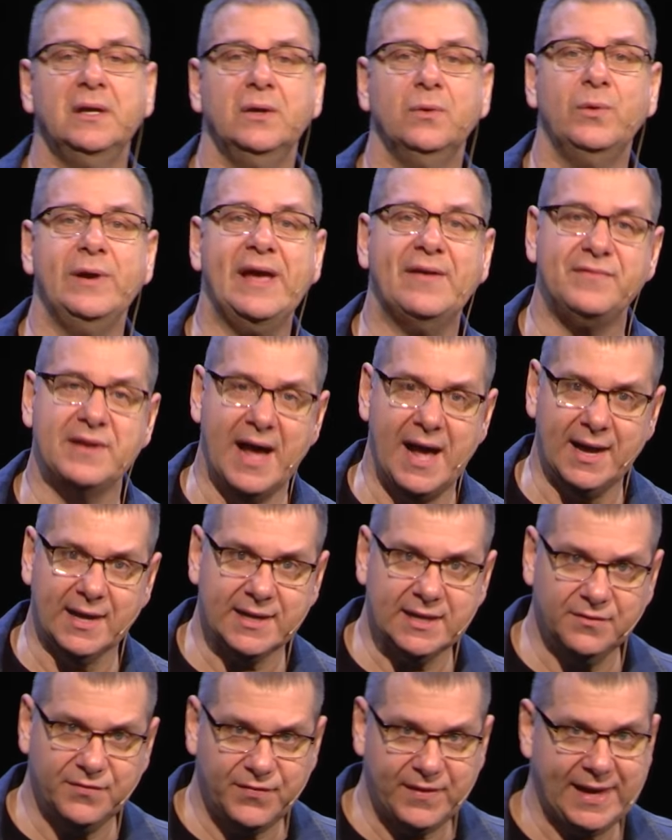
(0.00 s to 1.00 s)
we have not
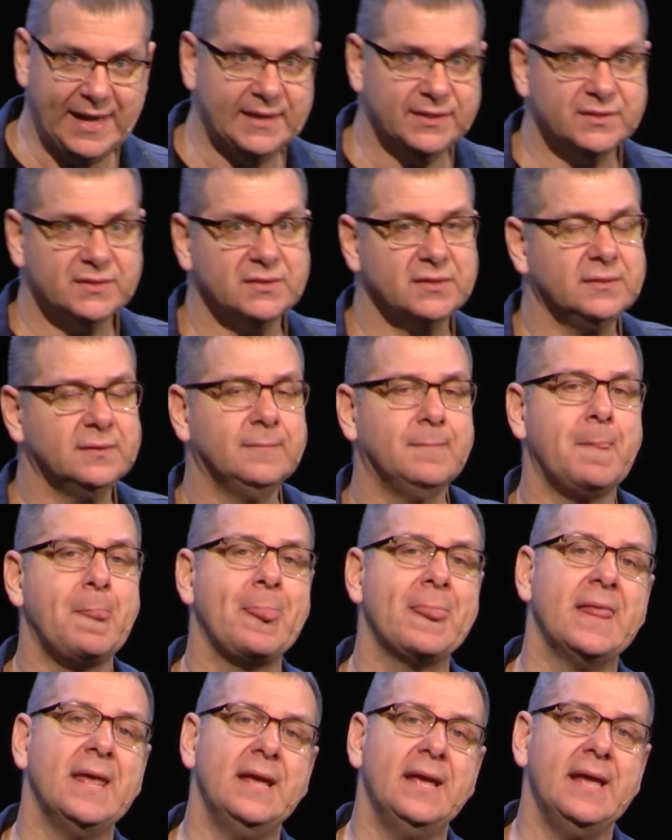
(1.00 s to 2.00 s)
confessed
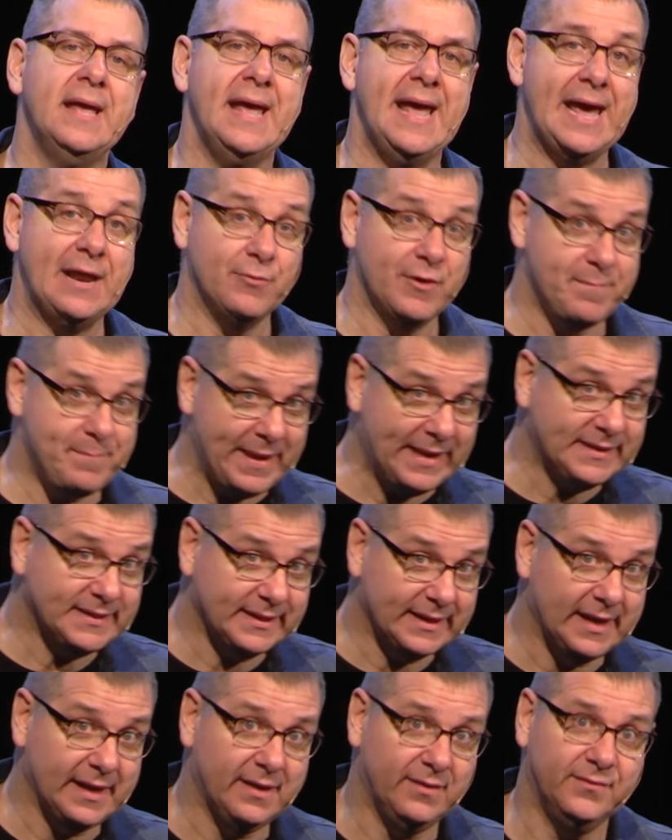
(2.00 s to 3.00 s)
and
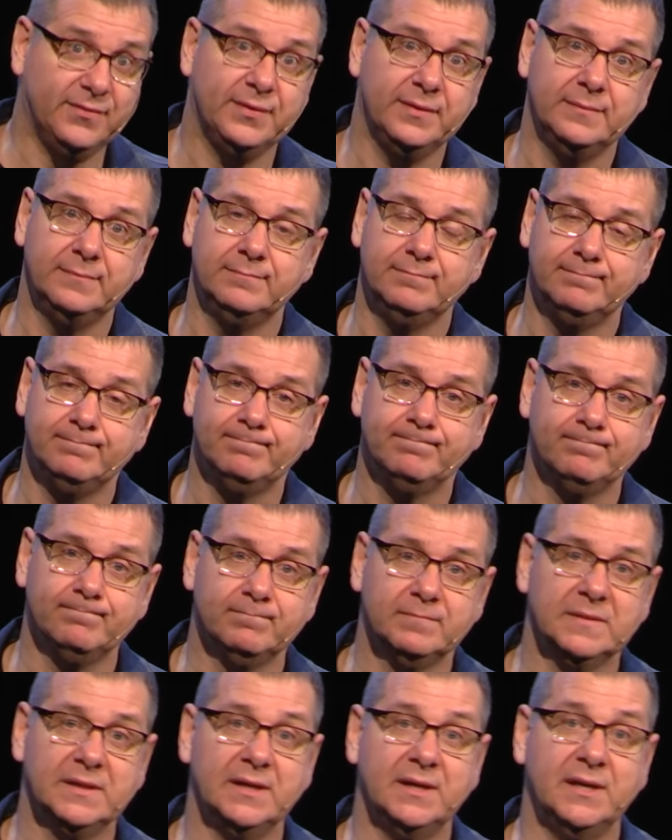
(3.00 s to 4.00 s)
repented of
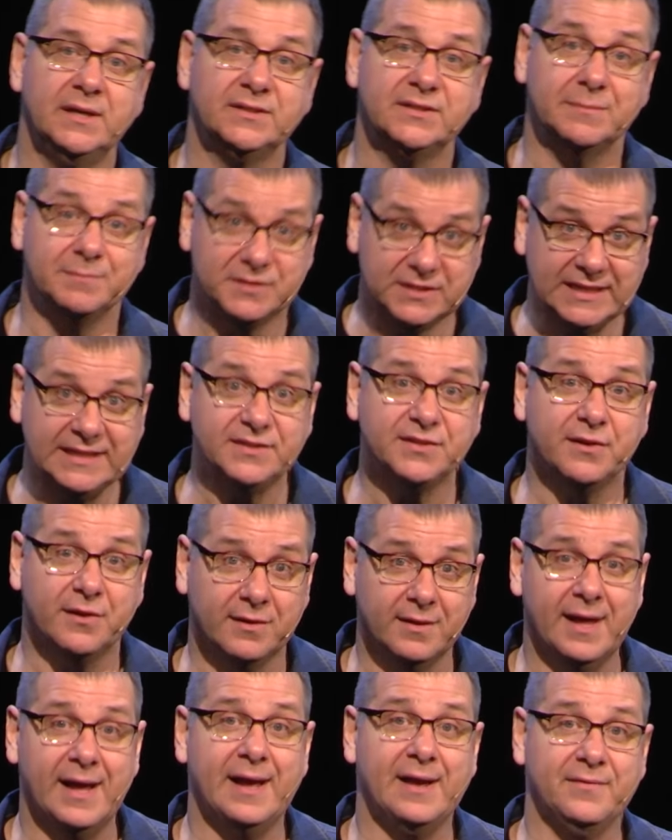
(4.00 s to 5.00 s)
some sins in our
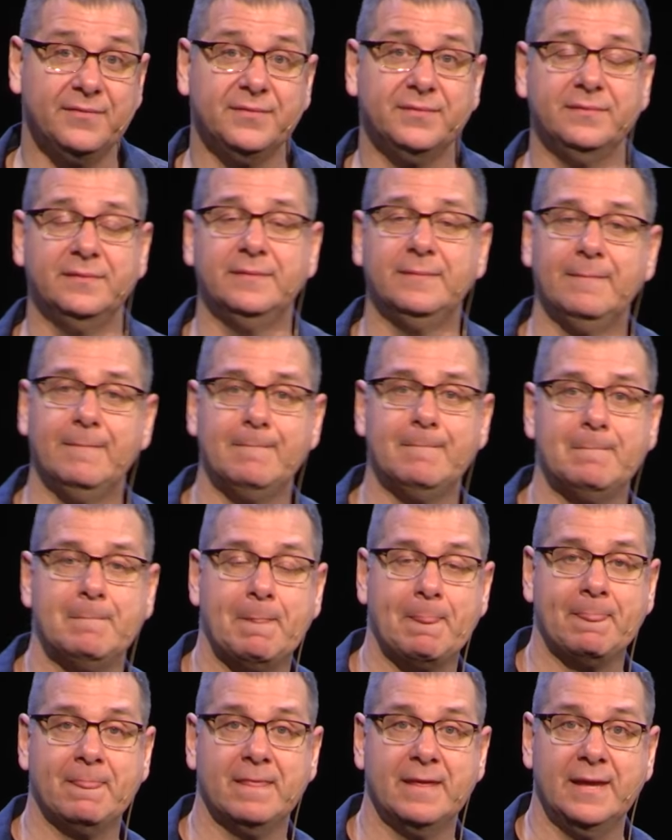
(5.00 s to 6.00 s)
life.
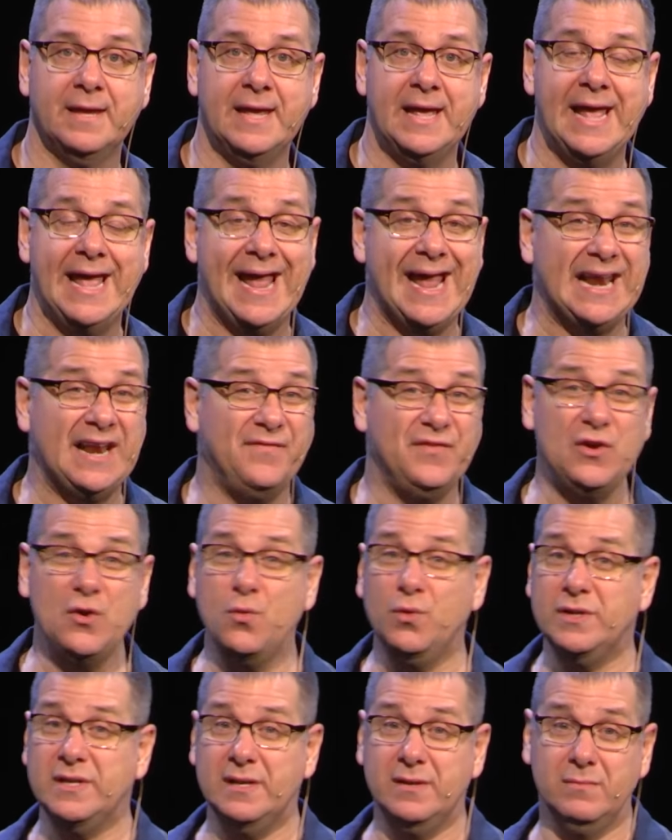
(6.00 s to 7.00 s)
And if
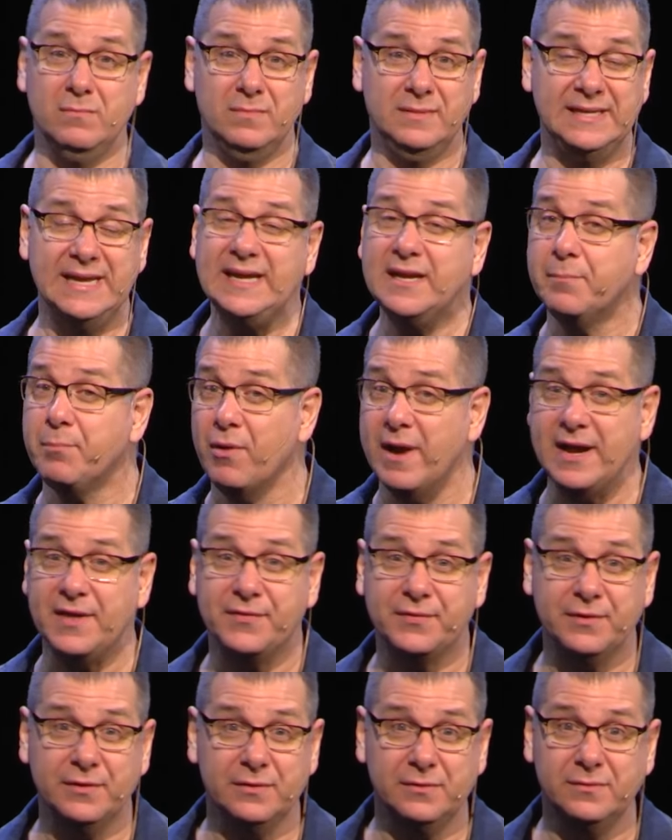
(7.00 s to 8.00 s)
you need a
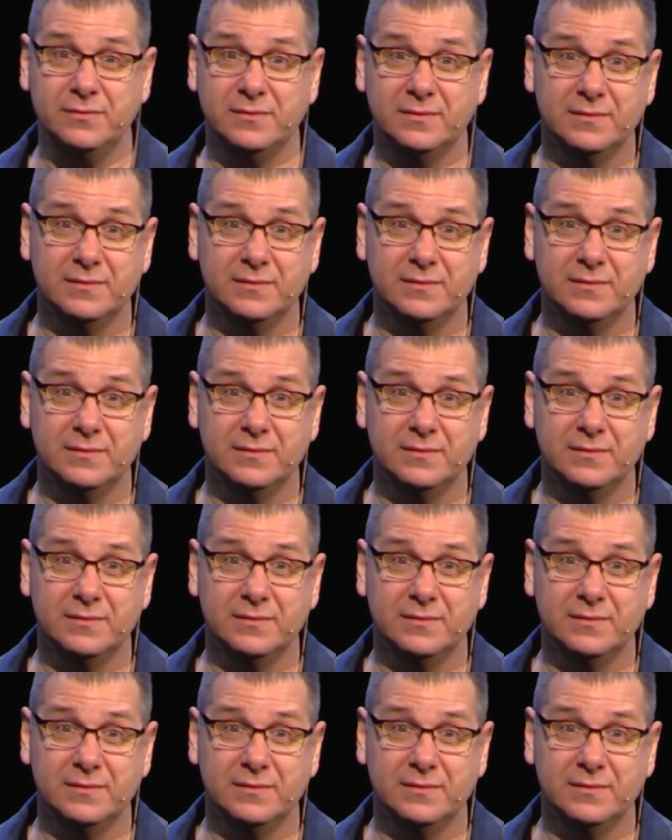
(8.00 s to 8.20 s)
breakthrough,